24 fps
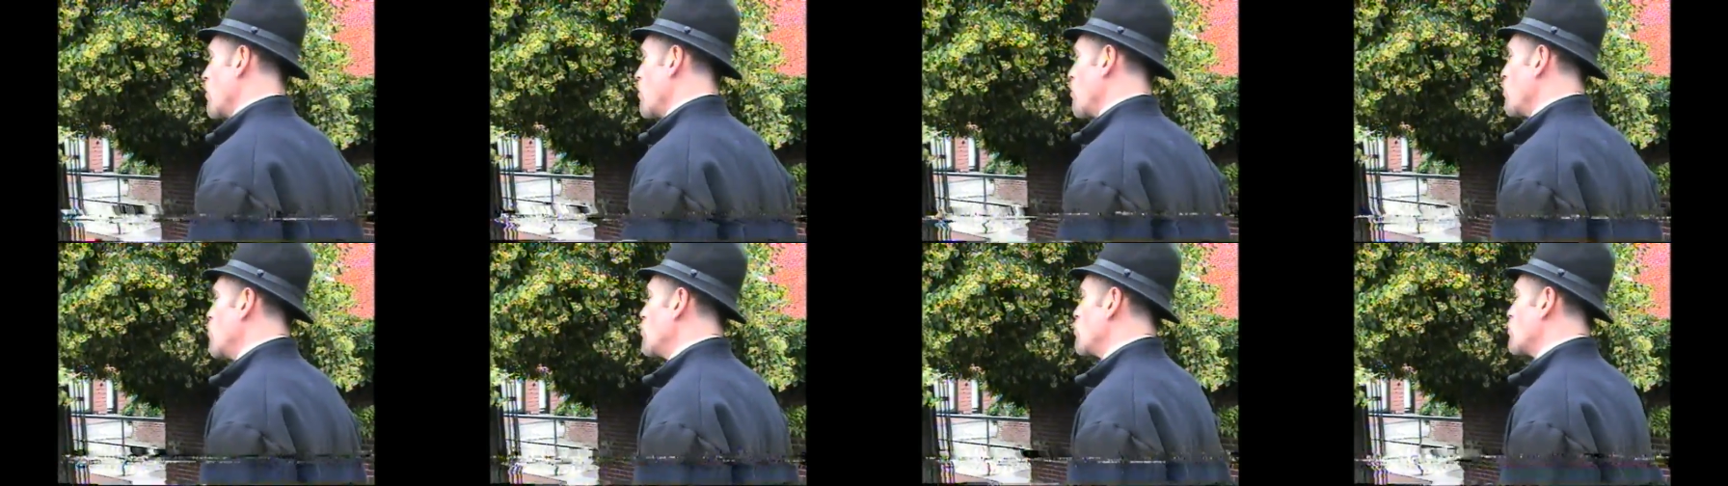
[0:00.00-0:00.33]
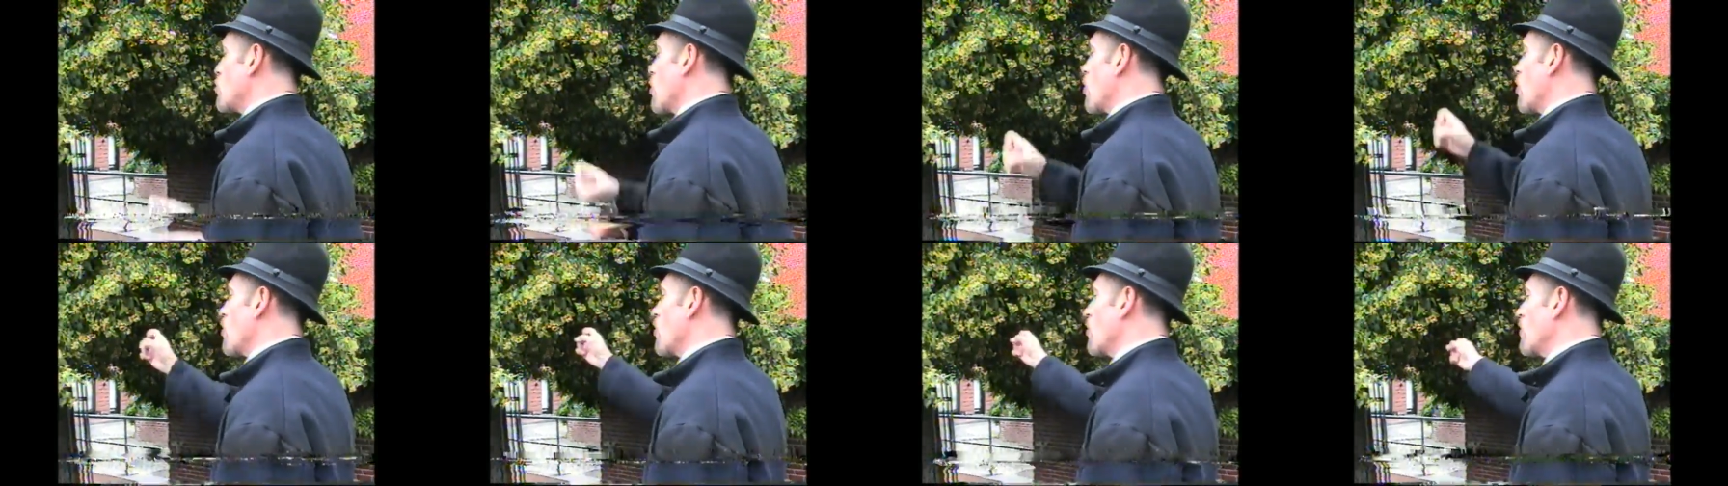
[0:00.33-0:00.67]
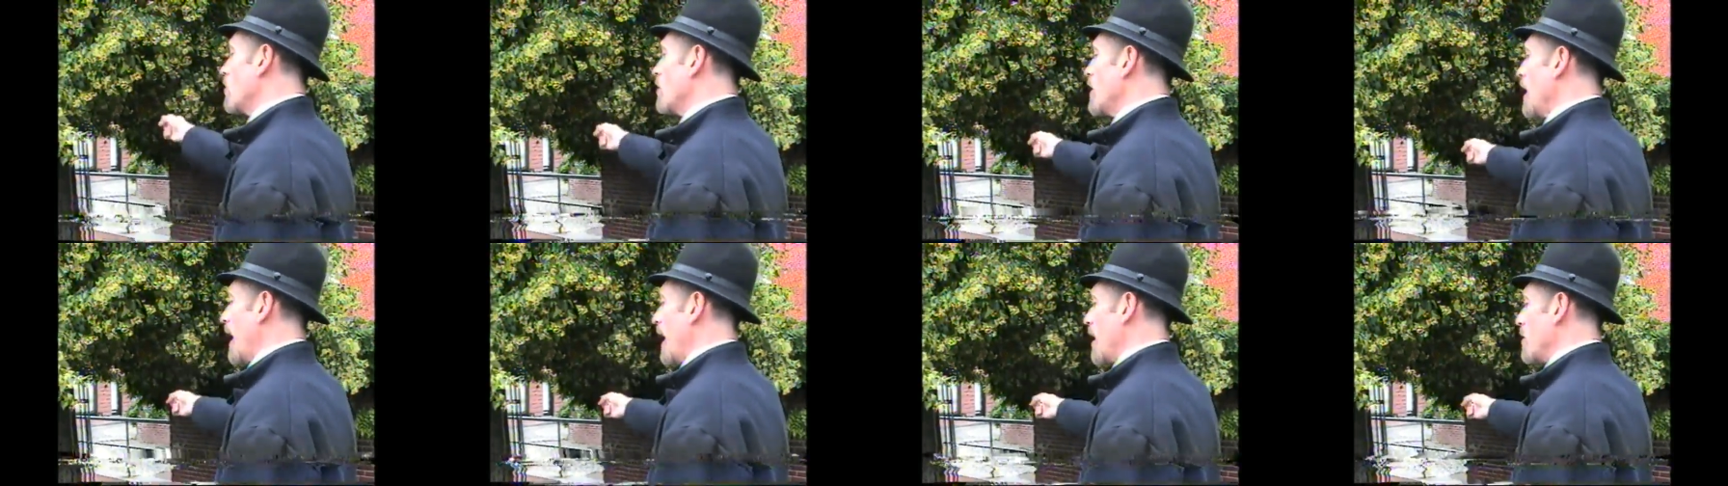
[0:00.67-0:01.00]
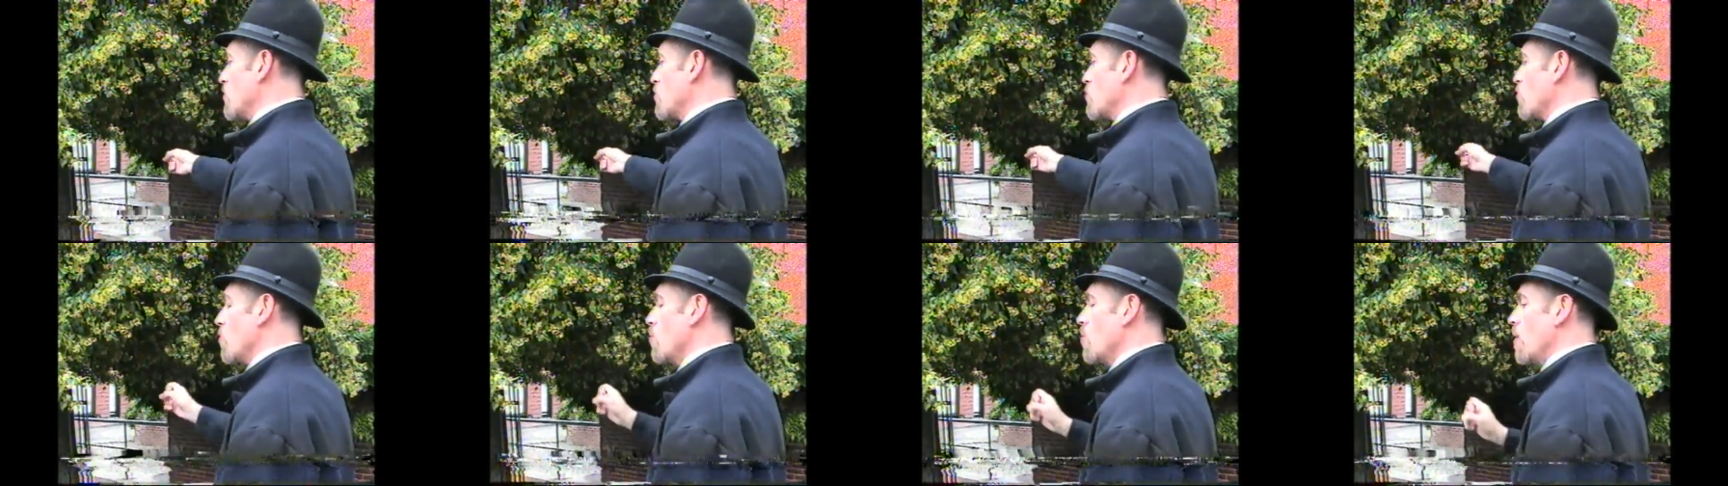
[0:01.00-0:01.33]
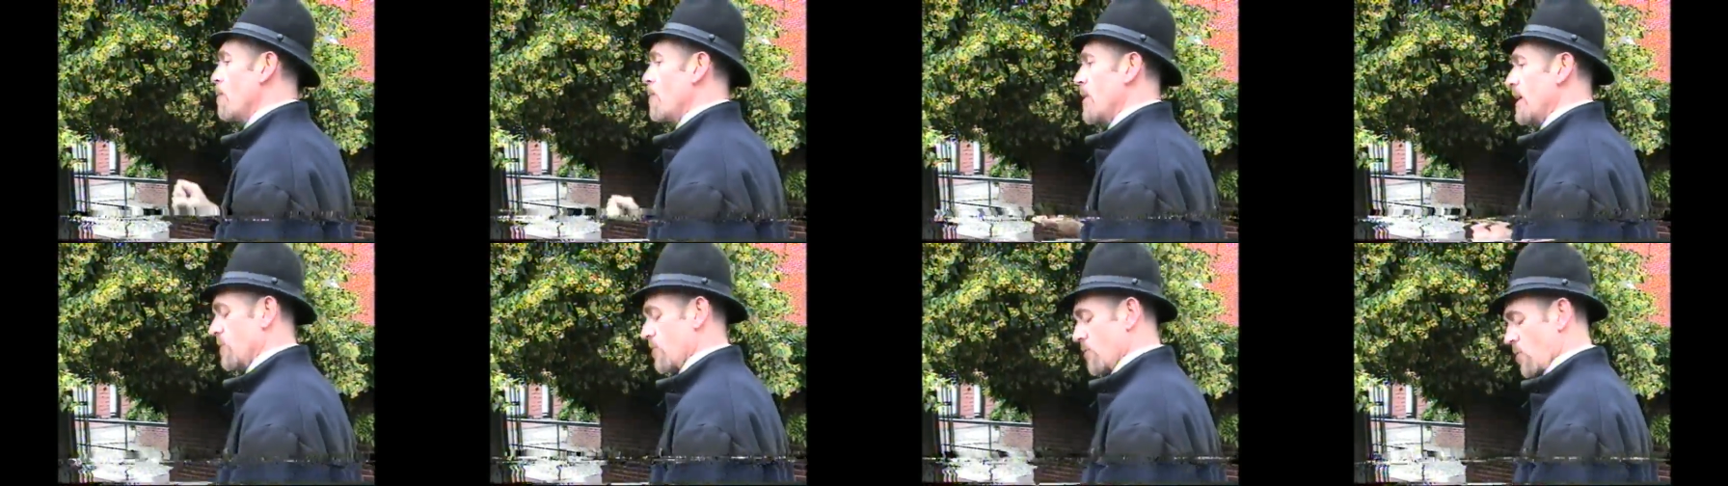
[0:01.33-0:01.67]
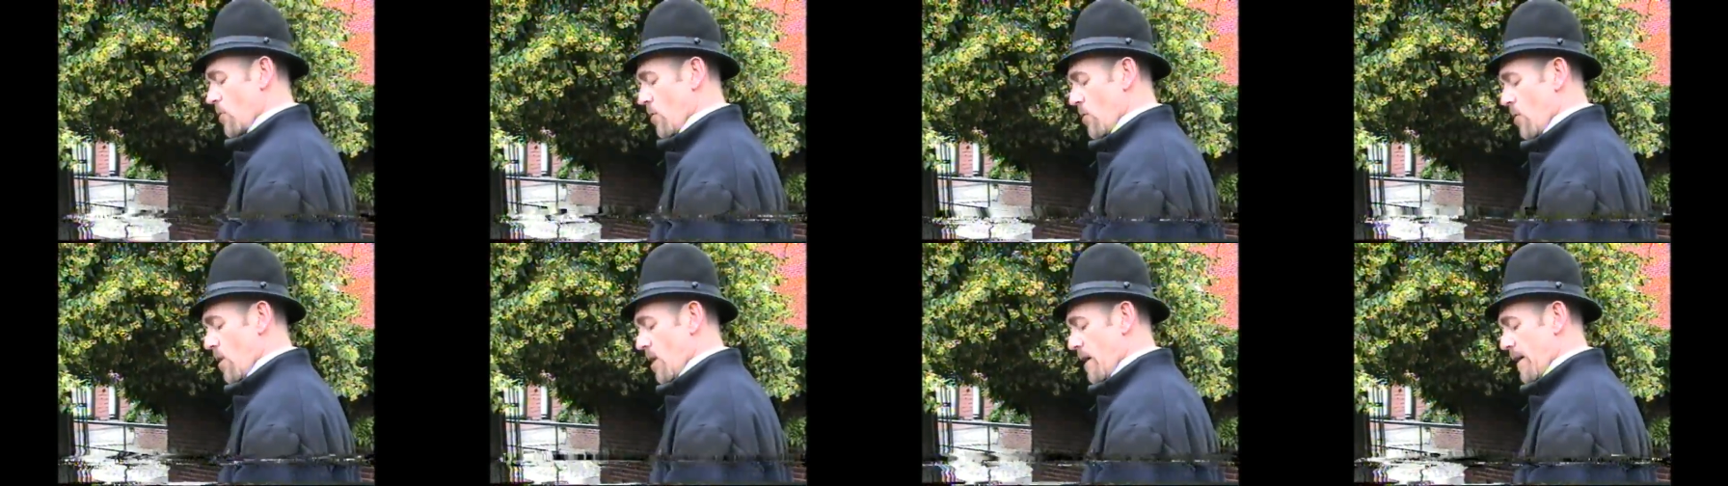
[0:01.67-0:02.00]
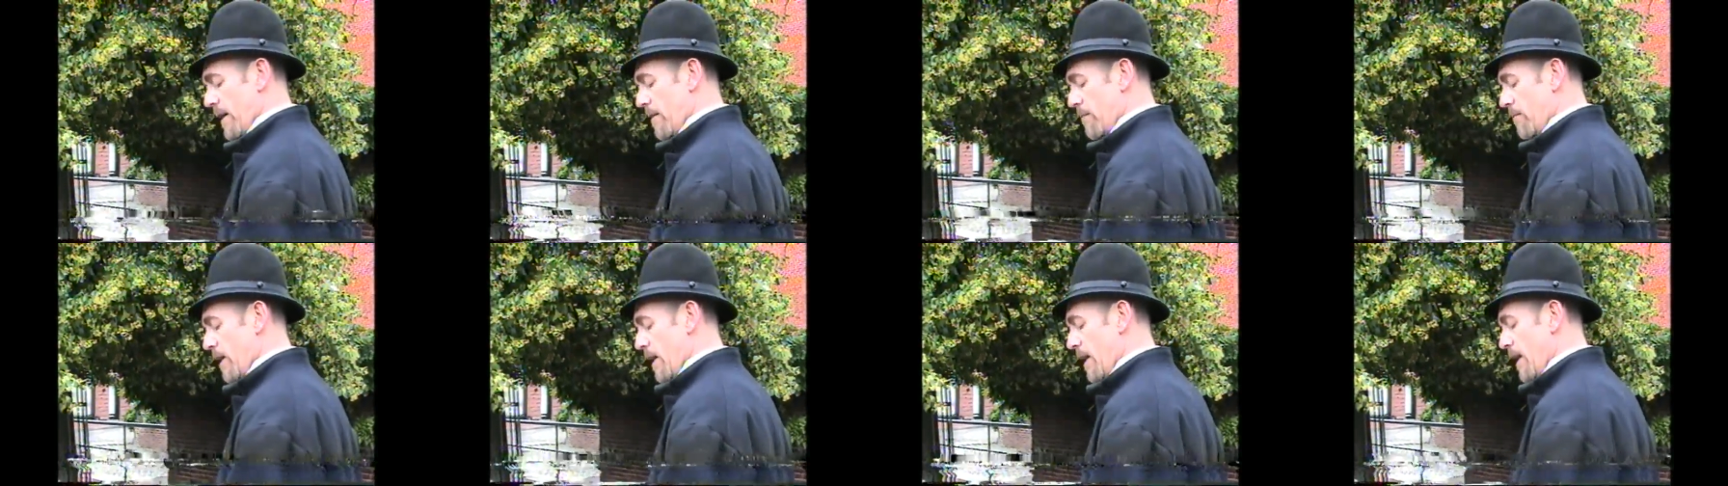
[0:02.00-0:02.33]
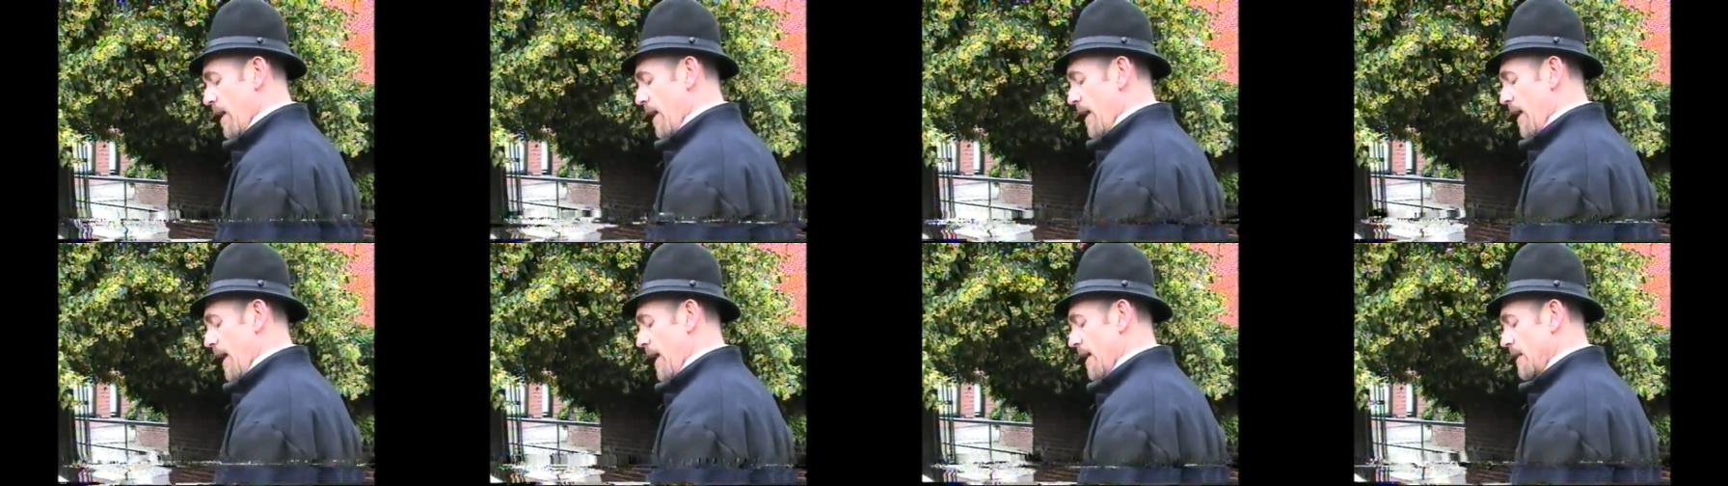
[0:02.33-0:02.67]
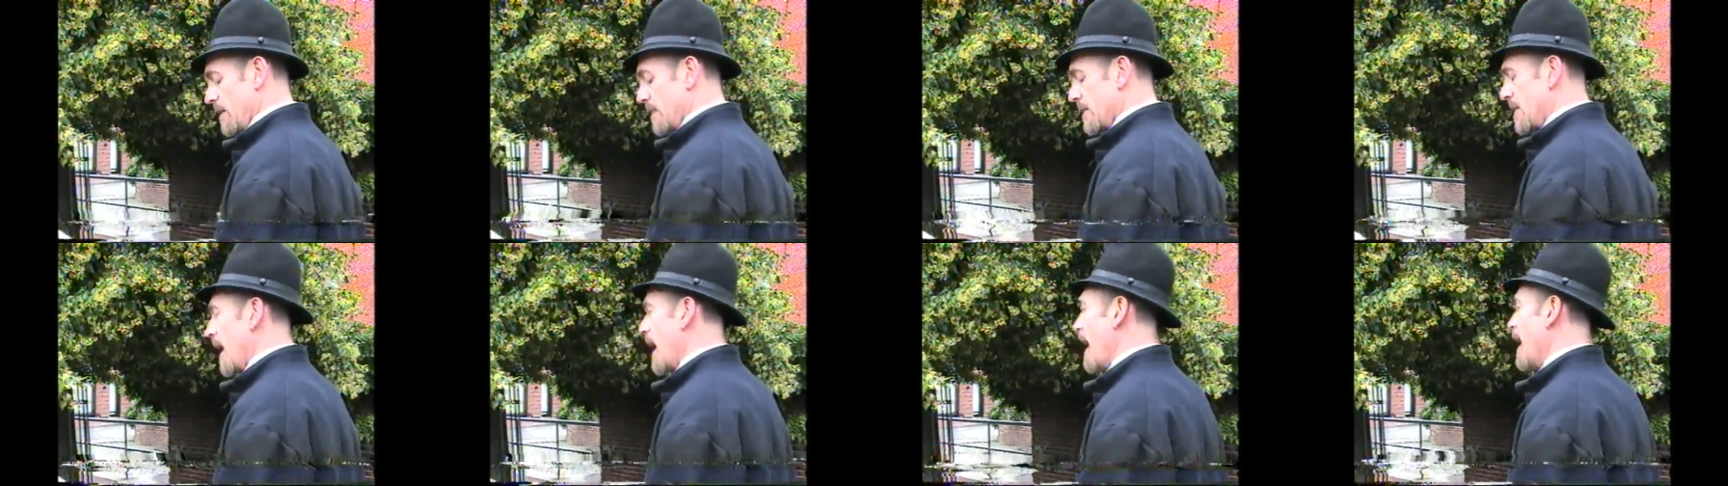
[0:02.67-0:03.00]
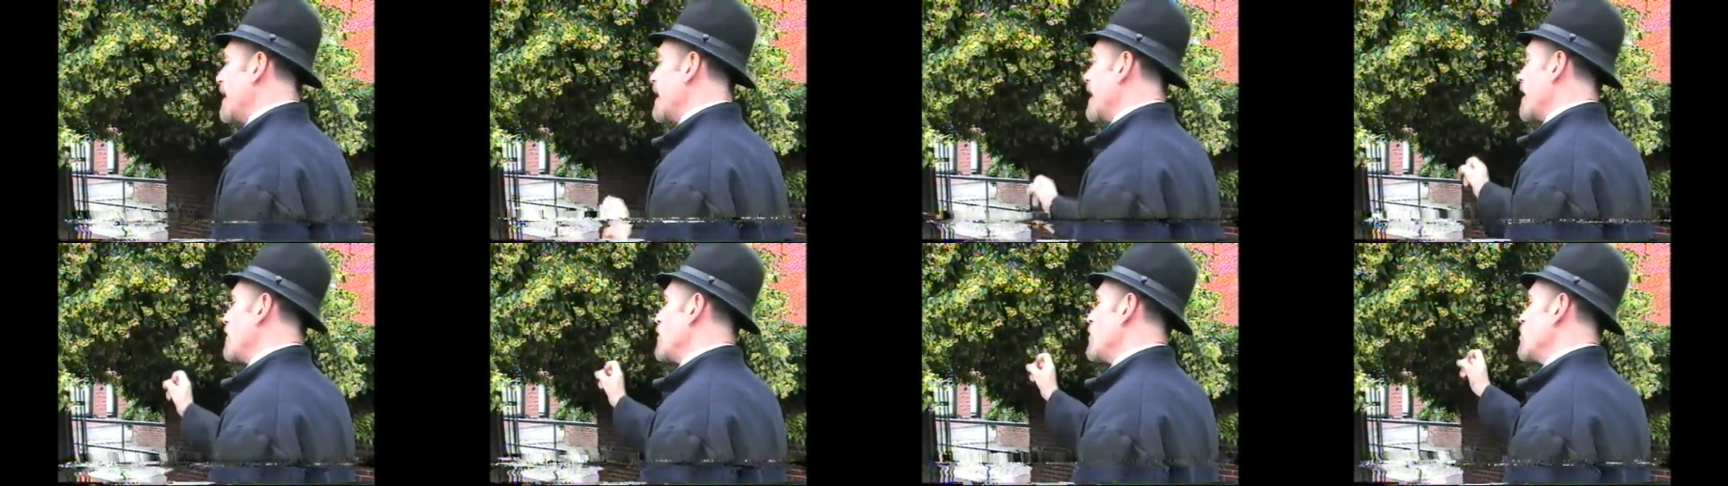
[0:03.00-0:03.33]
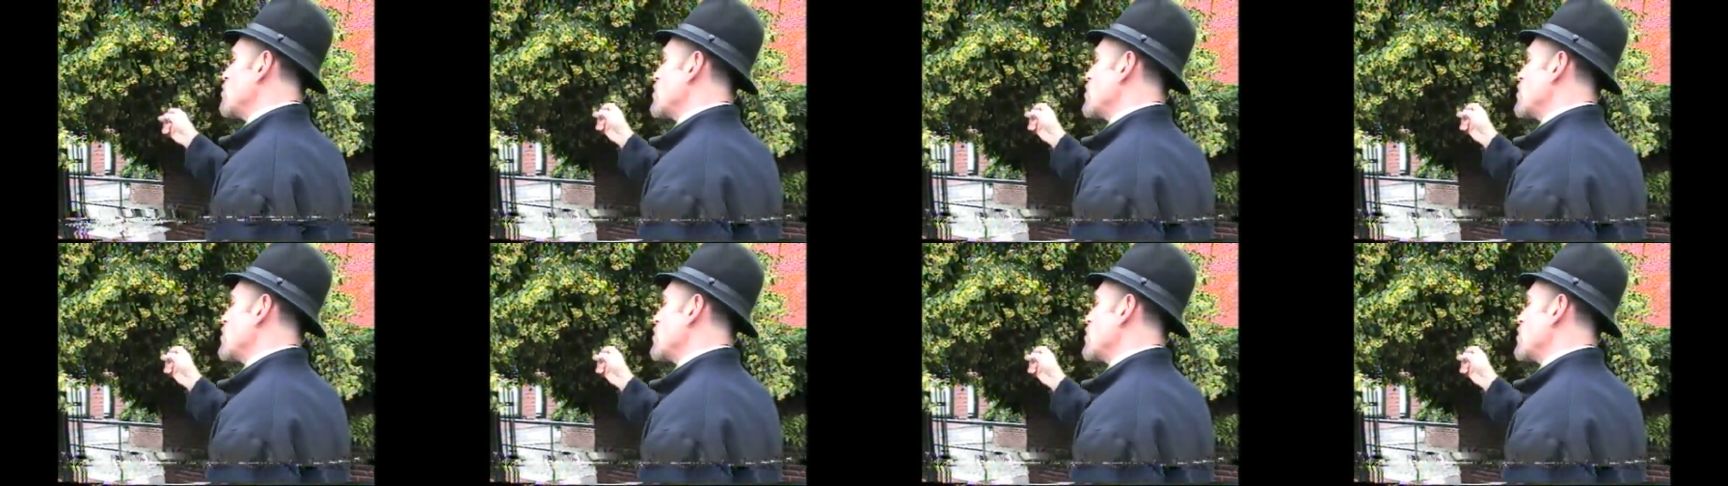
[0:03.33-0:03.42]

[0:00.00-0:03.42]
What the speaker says: who turned and drew a pistol on him and said, "If you